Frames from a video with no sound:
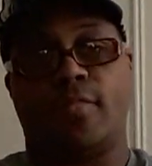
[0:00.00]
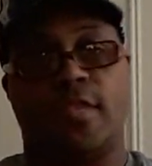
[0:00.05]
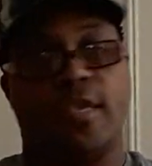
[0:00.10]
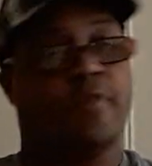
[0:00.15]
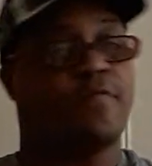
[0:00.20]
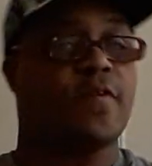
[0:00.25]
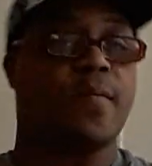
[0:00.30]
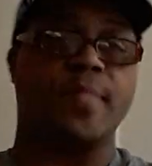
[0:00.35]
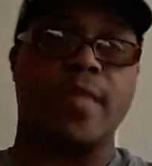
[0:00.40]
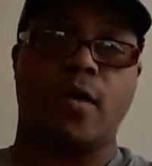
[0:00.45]

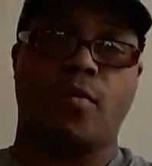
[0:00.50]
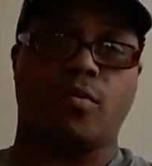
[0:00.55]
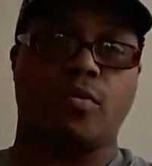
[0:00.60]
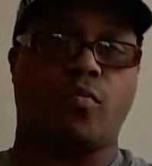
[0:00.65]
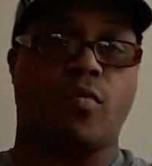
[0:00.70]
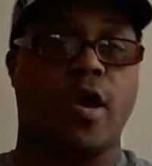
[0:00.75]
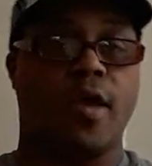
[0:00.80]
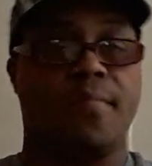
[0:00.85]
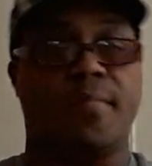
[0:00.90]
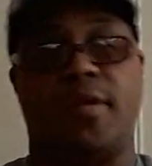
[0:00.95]
If I'm not with a
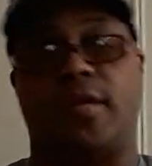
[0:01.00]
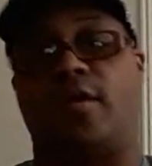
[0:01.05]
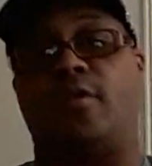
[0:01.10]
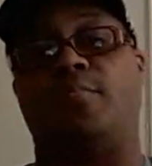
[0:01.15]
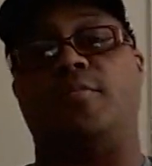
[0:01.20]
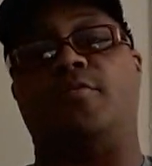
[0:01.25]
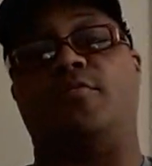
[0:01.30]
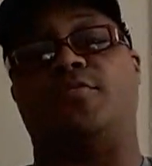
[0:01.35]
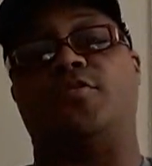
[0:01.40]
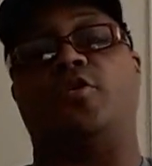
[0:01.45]
white man, I
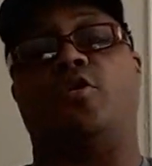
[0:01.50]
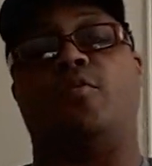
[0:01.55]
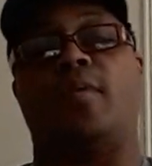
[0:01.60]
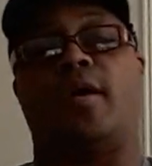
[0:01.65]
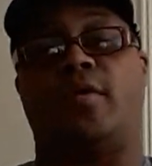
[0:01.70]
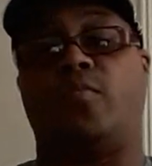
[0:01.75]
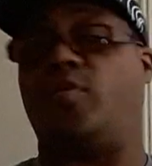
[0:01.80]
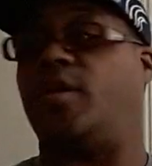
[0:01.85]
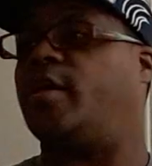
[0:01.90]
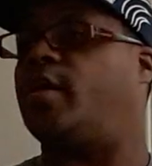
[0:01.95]
don't be with
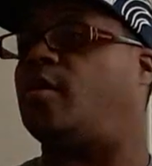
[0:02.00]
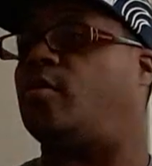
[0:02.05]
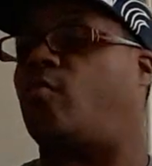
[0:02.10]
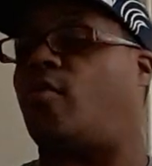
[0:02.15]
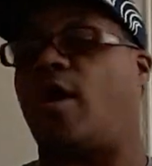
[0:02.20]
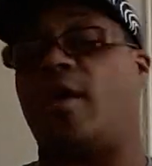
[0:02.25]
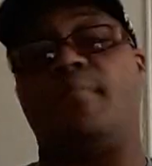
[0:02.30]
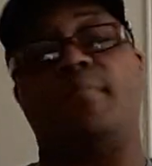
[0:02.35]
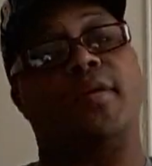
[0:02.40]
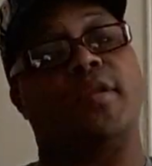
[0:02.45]
nobody. When they get a
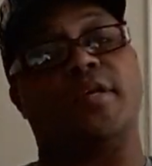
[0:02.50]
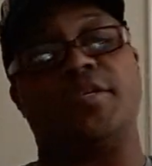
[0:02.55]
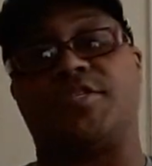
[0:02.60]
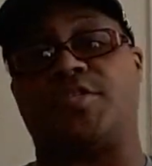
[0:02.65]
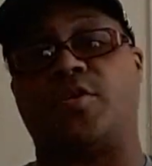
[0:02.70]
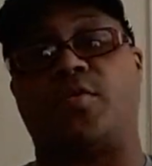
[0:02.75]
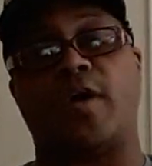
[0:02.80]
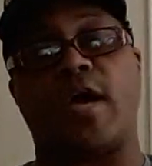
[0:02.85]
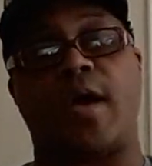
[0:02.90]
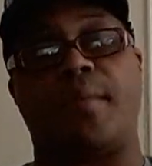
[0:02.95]
white man, they're
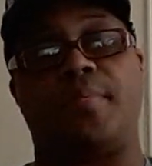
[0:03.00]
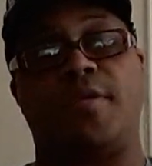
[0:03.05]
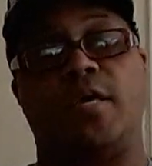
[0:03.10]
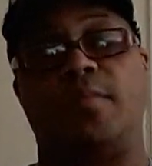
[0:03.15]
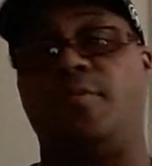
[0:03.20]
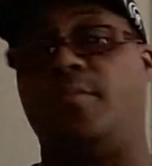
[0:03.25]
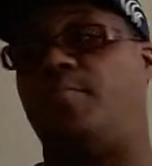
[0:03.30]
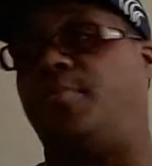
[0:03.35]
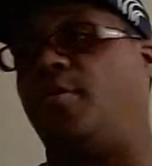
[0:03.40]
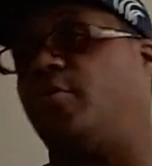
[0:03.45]
so happy.
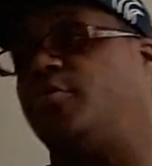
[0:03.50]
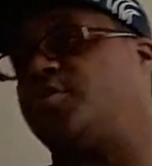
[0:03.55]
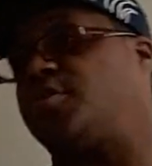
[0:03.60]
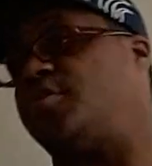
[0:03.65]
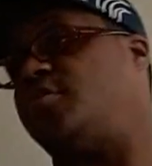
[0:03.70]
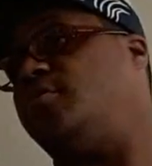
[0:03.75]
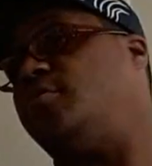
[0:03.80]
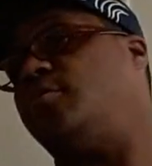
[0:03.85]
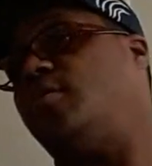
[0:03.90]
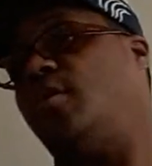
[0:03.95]
They be
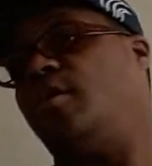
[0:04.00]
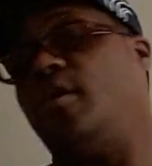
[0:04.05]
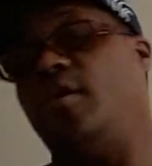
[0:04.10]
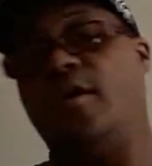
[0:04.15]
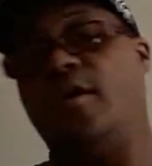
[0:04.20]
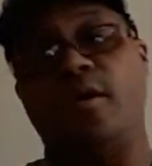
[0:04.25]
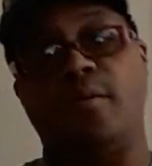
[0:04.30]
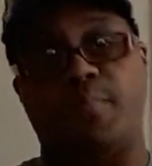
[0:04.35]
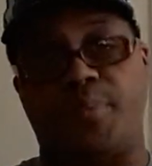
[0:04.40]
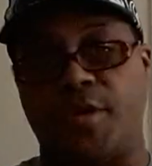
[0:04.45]
posting
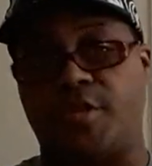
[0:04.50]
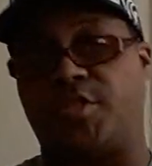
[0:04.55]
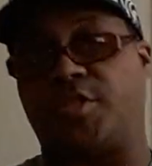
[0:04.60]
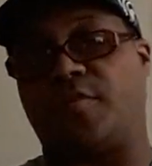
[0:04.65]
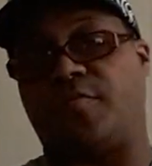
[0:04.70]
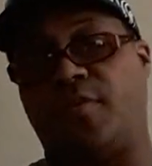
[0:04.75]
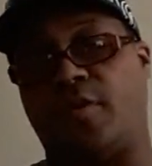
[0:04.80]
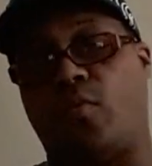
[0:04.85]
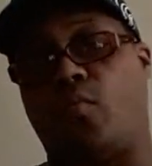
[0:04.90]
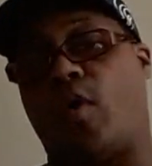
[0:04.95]
pictures
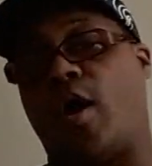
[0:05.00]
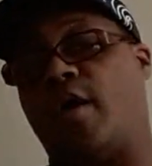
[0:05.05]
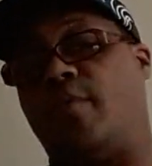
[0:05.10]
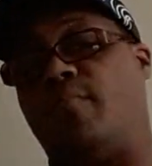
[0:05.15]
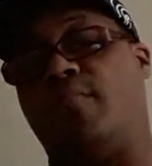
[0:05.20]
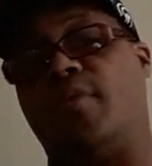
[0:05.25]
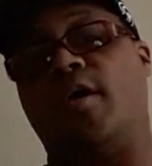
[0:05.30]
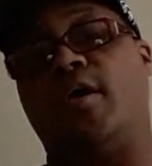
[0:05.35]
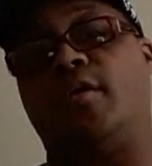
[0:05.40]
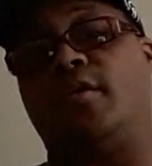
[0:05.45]
of their white
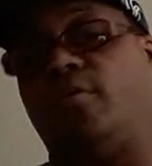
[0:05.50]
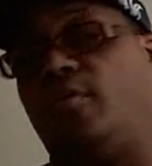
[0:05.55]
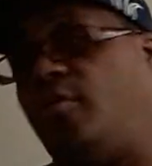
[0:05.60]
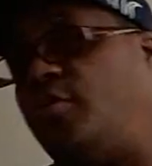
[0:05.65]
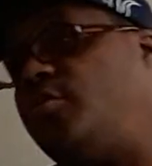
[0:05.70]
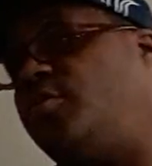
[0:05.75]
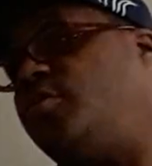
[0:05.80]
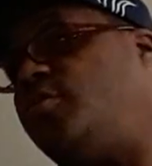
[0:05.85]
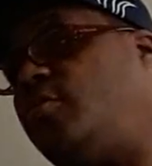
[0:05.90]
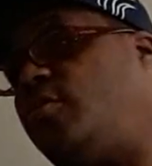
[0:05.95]
man
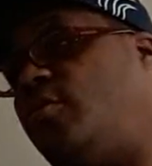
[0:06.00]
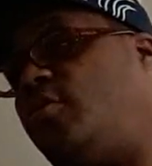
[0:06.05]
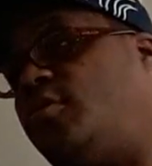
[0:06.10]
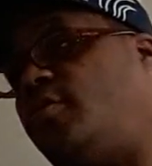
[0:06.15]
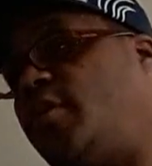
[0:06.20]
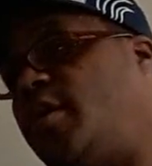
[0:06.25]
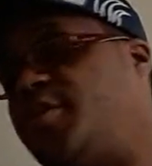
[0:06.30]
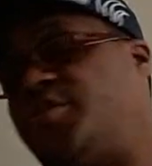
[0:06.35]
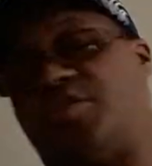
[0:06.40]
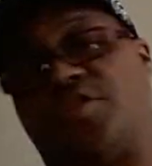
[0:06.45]

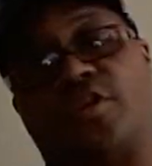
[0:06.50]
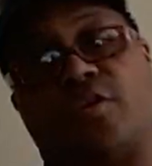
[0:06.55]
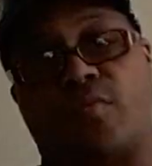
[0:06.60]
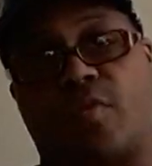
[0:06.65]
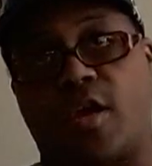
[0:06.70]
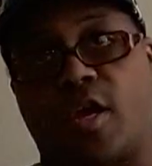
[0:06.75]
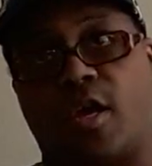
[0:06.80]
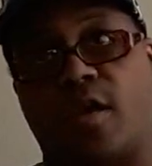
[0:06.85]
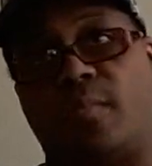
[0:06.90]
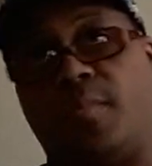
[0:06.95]
on
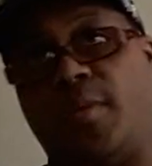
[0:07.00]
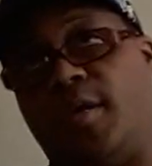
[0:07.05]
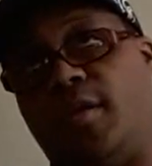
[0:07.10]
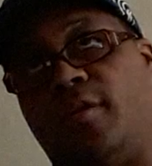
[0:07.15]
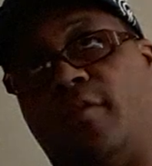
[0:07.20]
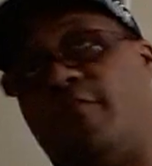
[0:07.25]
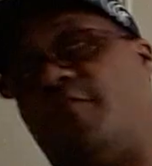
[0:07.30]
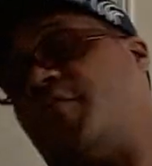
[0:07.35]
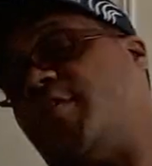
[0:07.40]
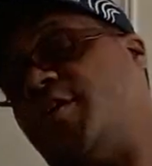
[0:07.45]
Instagram
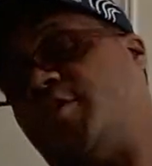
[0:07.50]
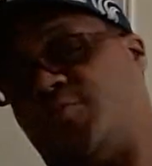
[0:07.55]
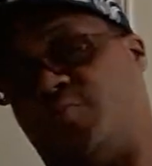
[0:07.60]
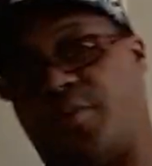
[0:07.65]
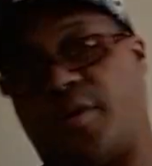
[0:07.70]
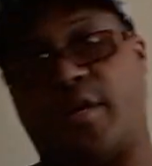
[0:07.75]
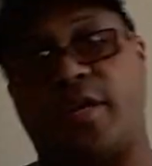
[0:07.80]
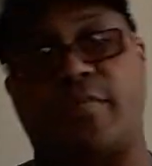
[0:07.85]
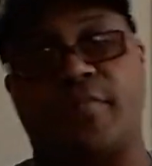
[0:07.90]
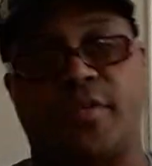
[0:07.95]
and
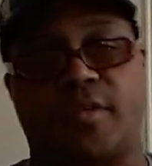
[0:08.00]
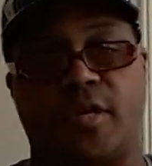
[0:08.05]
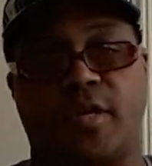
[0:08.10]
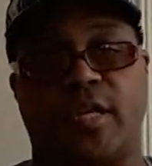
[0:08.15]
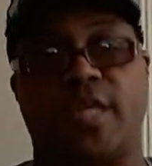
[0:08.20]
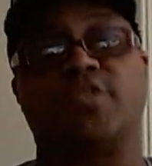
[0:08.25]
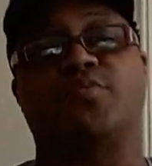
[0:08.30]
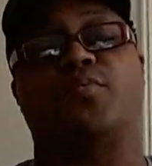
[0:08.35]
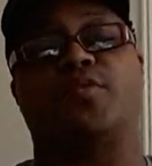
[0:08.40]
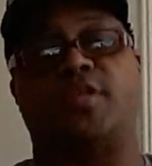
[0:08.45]
Facebook and everything.
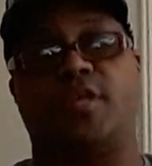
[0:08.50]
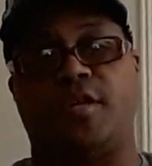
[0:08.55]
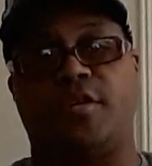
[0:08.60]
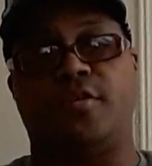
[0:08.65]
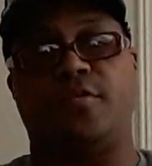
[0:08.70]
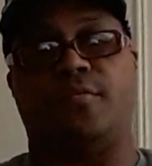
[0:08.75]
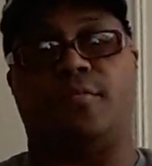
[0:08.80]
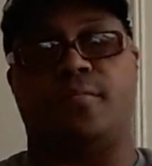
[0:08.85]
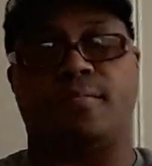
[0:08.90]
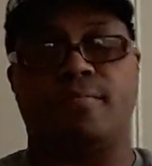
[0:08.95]
That's what they
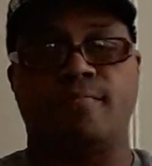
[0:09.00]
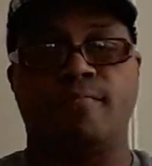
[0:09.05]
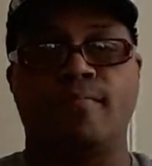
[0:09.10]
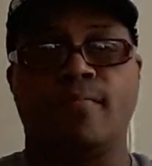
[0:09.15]
do.